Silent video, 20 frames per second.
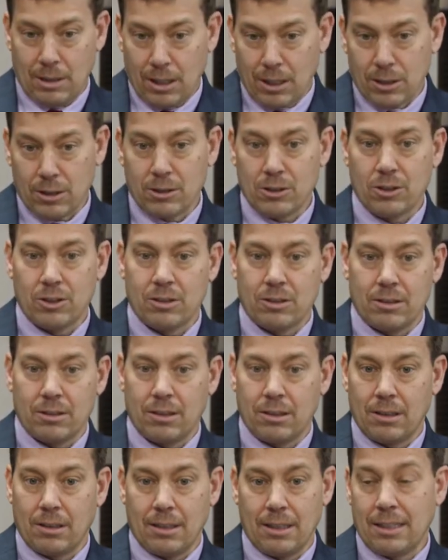Ours,
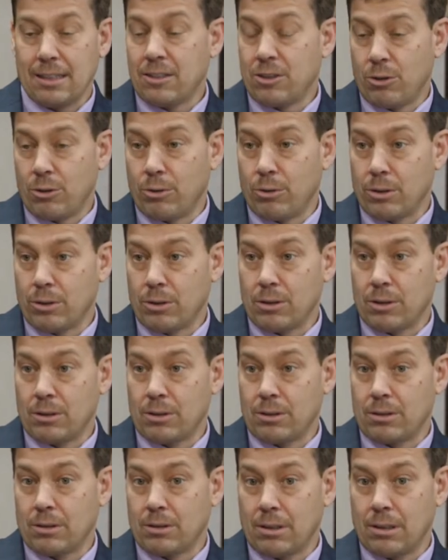as
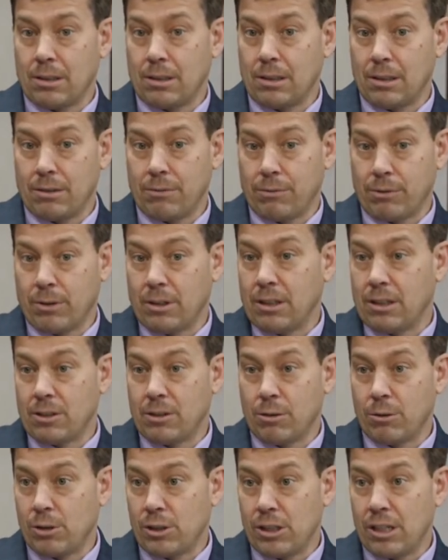yours, for the
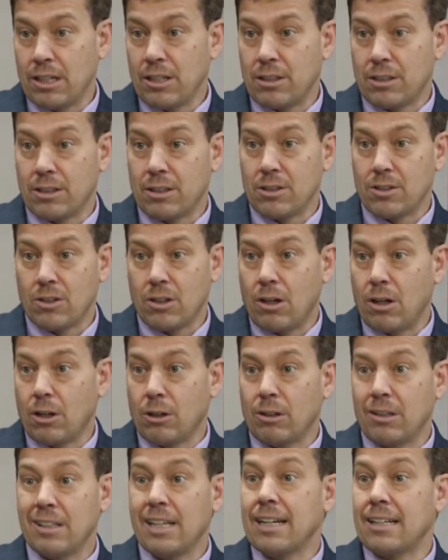associations,
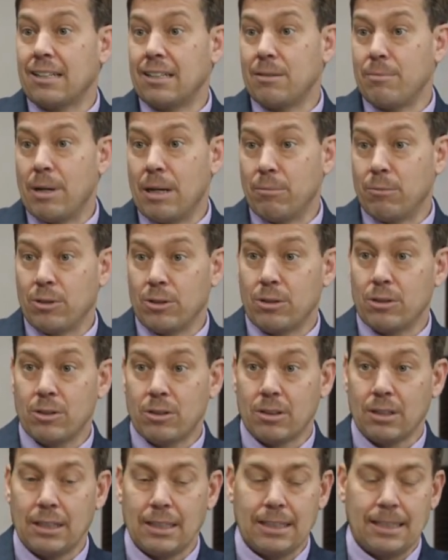are elected
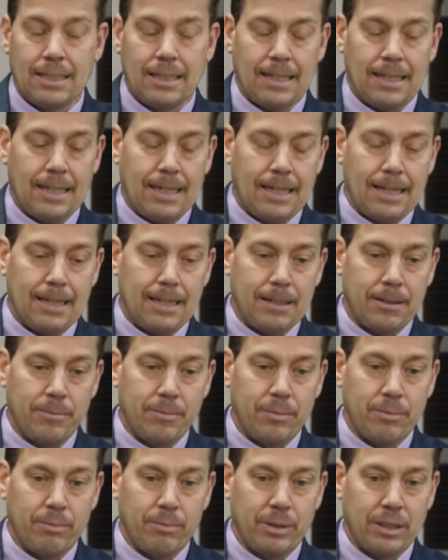members.
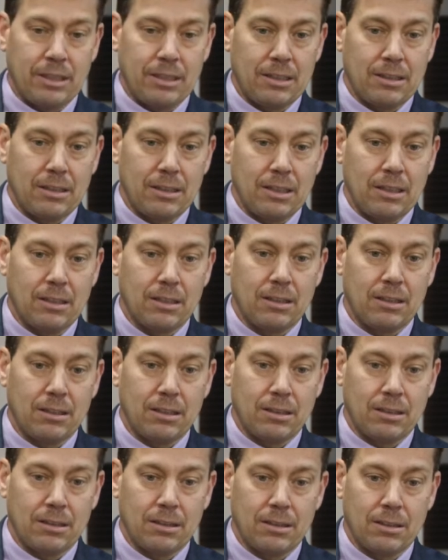But in
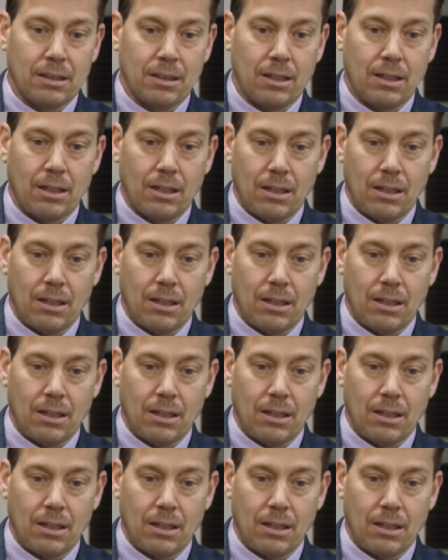the